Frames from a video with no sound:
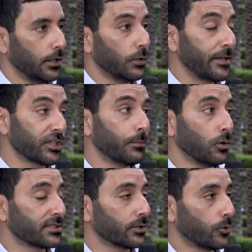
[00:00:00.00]
You mentioned
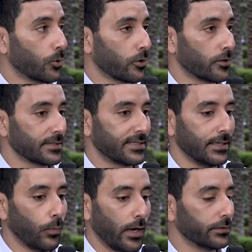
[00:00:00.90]
Molson Coors,
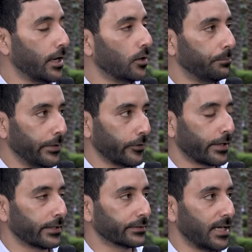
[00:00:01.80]
the well-known beer
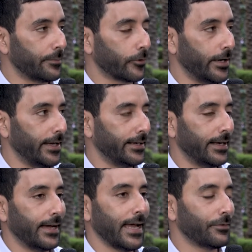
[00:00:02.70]
conglomerate,
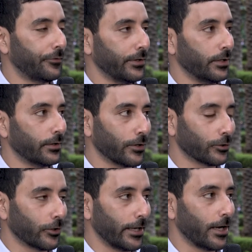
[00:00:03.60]
and I have a feeling they're
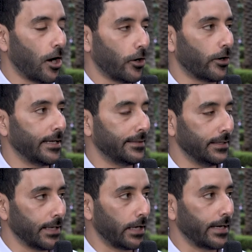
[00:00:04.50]
looking hard at
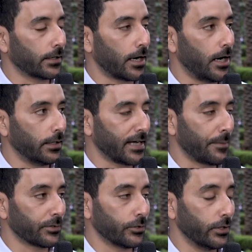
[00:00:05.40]
the non-alcoholic
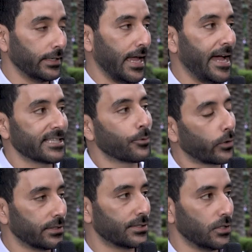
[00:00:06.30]
opportunity as
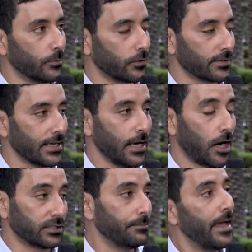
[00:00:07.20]
more consumers
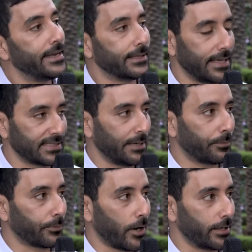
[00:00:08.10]
are demanding that type
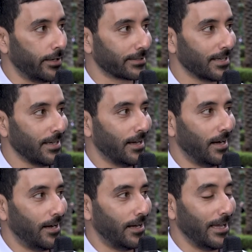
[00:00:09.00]
of product.
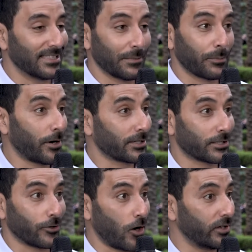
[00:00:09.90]
And some of the products
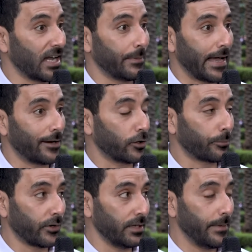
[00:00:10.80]
that are already coming out are
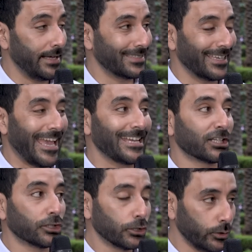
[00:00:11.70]
pretty amazing,
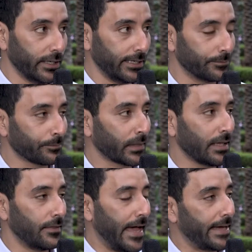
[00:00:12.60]
including
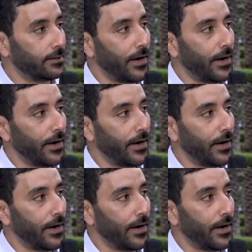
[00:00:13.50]
that of